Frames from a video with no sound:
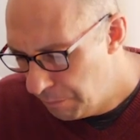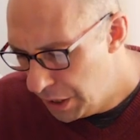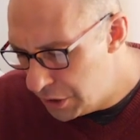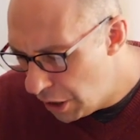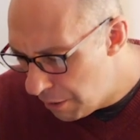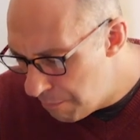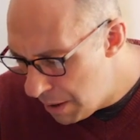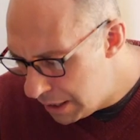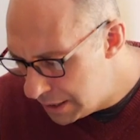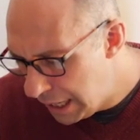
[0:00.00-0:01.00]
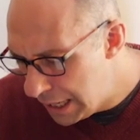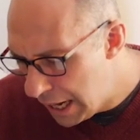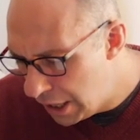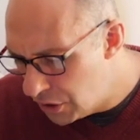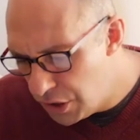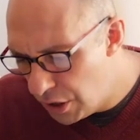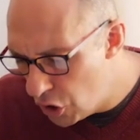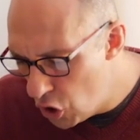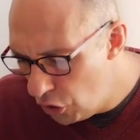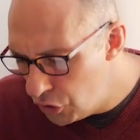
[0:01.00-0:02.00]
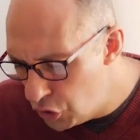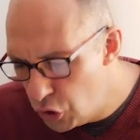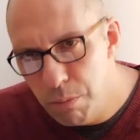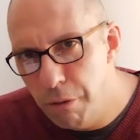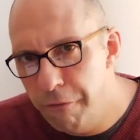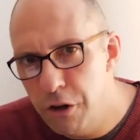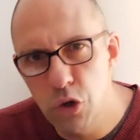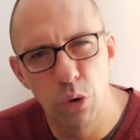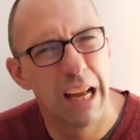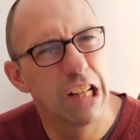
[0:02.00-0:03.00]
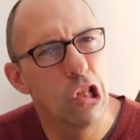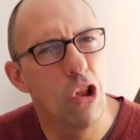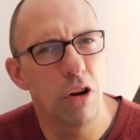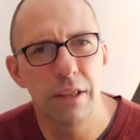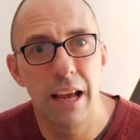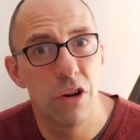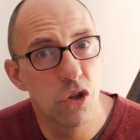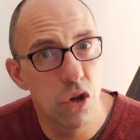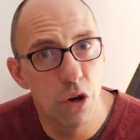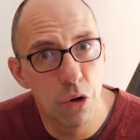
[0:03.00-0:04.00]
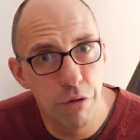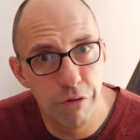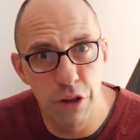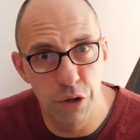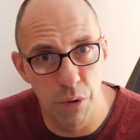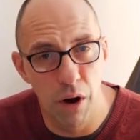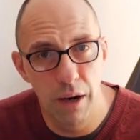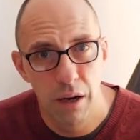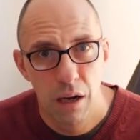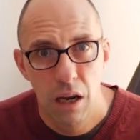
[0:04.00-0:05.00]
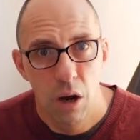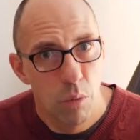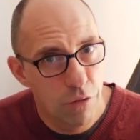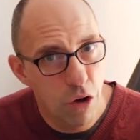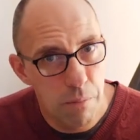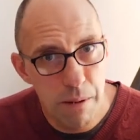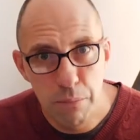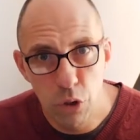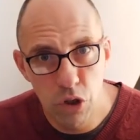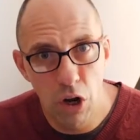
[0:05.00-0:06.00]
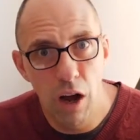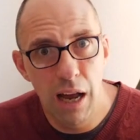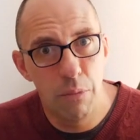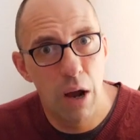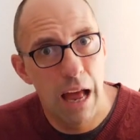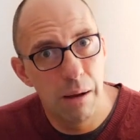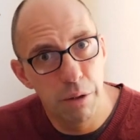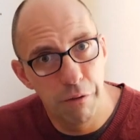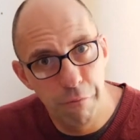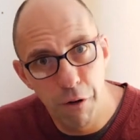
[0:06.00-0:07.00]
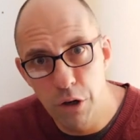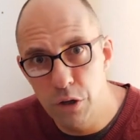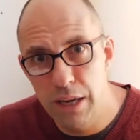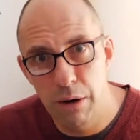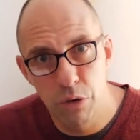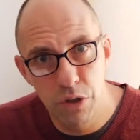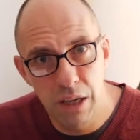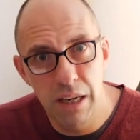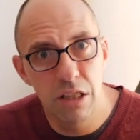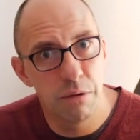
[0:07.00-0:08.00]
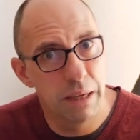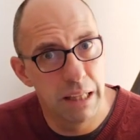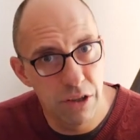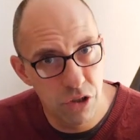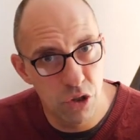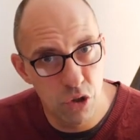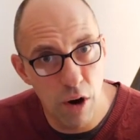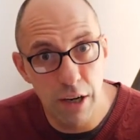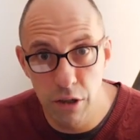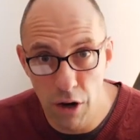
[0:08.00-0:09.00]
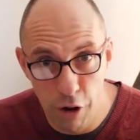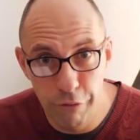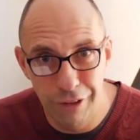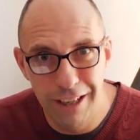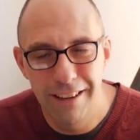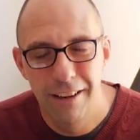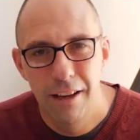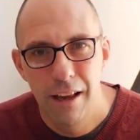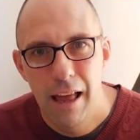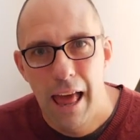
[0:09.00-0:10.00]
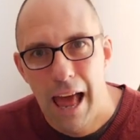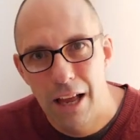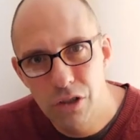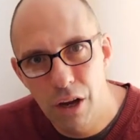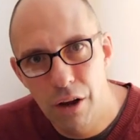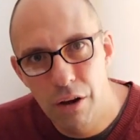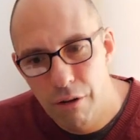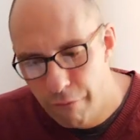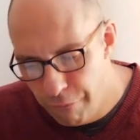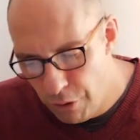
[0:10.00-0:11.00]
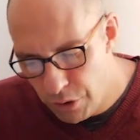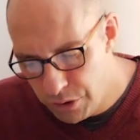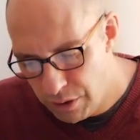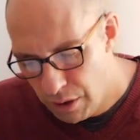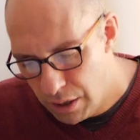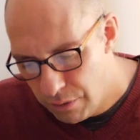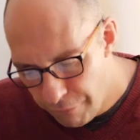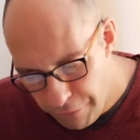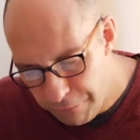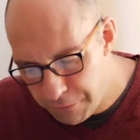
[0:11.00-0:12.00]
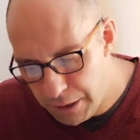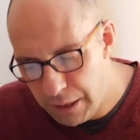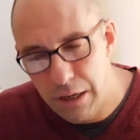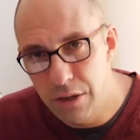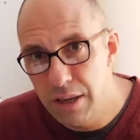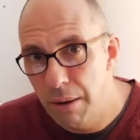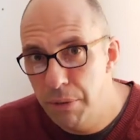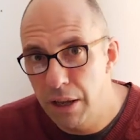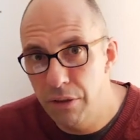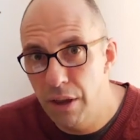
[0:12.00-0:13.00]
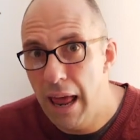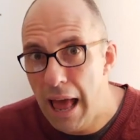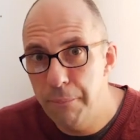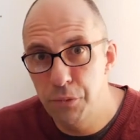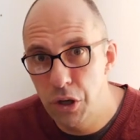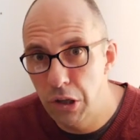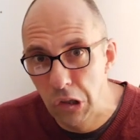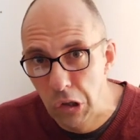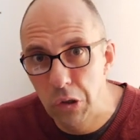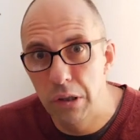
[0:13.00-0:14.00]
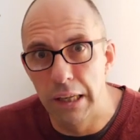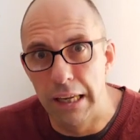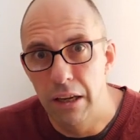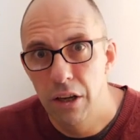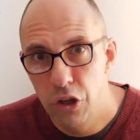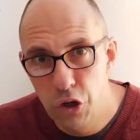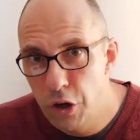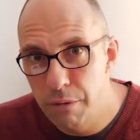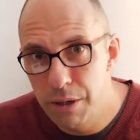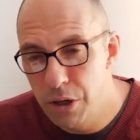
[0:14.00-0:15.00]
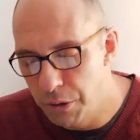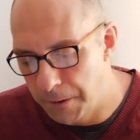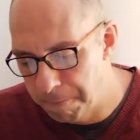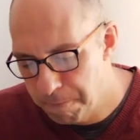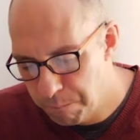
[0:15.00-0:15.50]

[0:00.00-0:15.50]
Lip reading: He's going to meditate and consider, not superficial. And lockdown is so good for this, right? We've got a bit more time. We're able to focus our routines and be less distracted, hopefully. And so verse 15 is something that absolutely you can be doing.